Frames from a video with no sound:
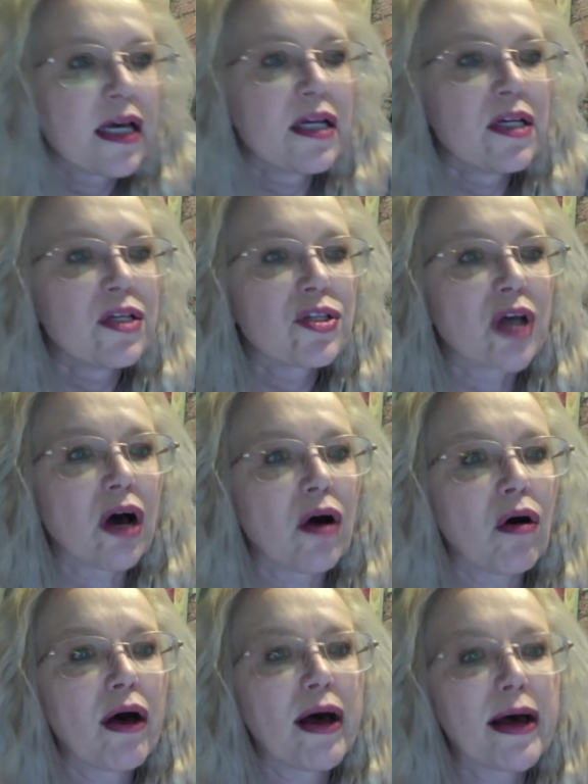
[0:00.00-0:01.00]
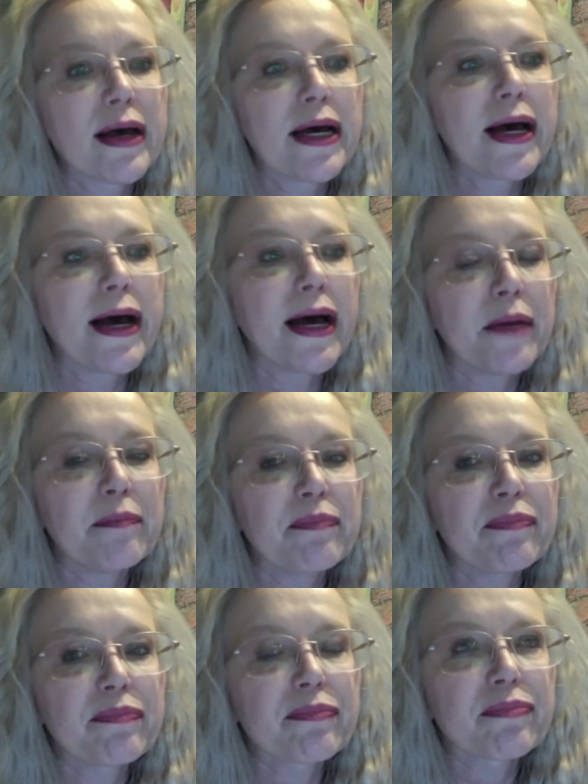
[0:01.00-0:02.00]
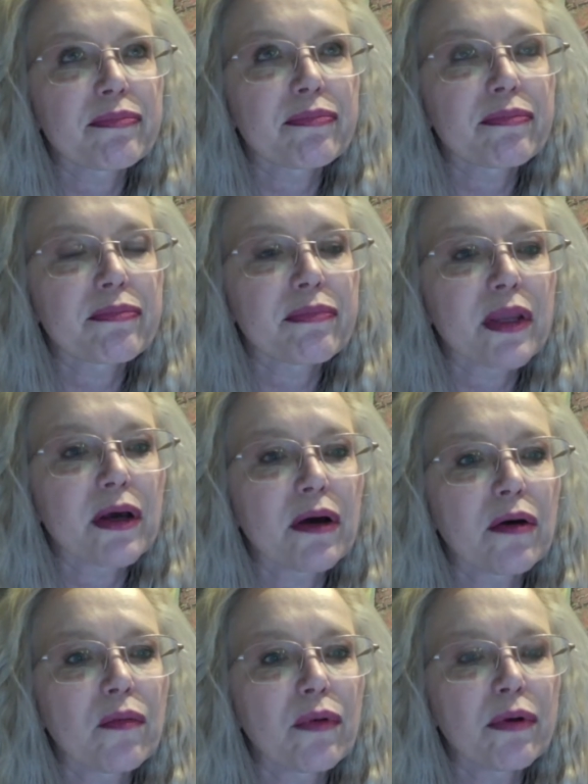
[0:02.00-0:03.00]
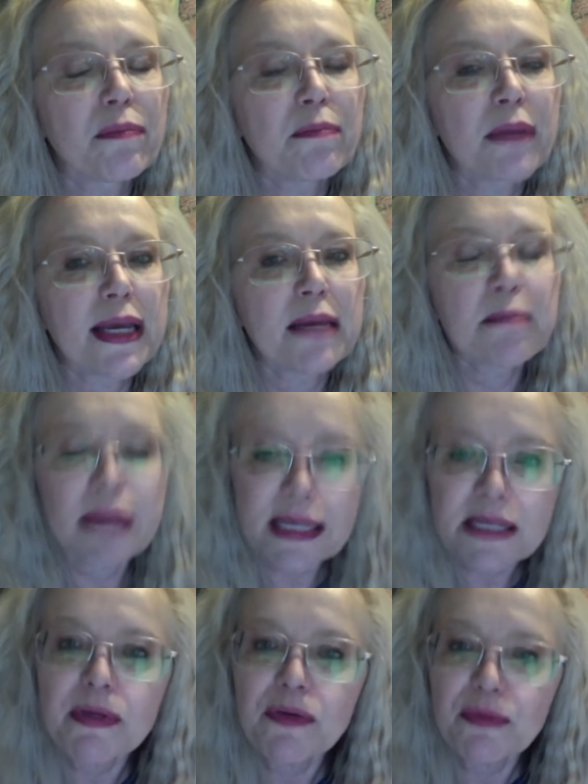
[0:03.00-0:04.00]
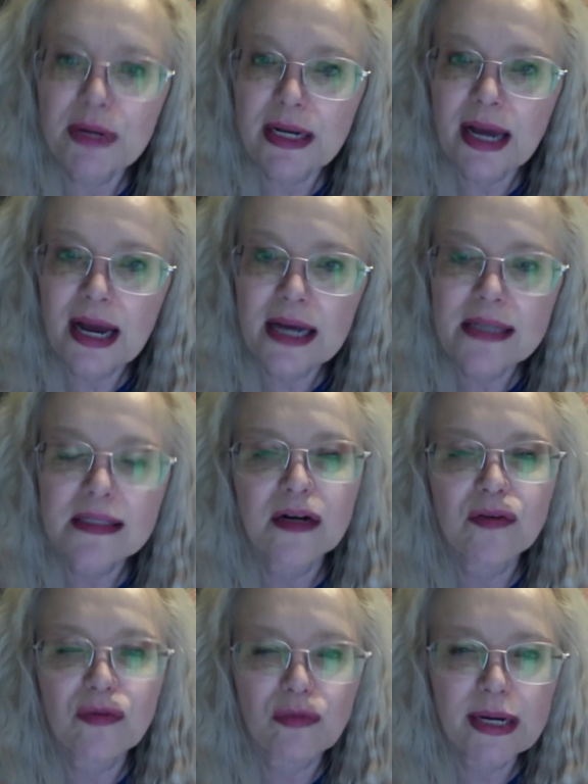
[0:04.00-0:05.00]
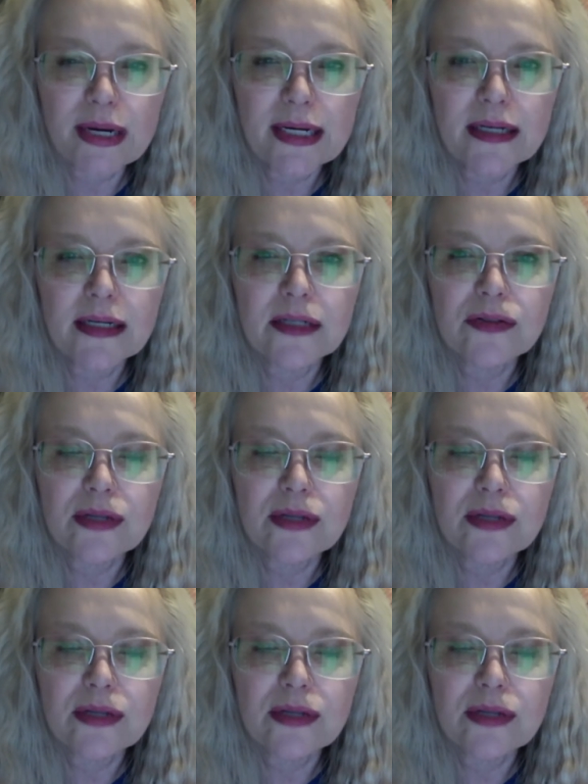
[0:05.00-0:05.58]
So, it makes me realize that I really need to take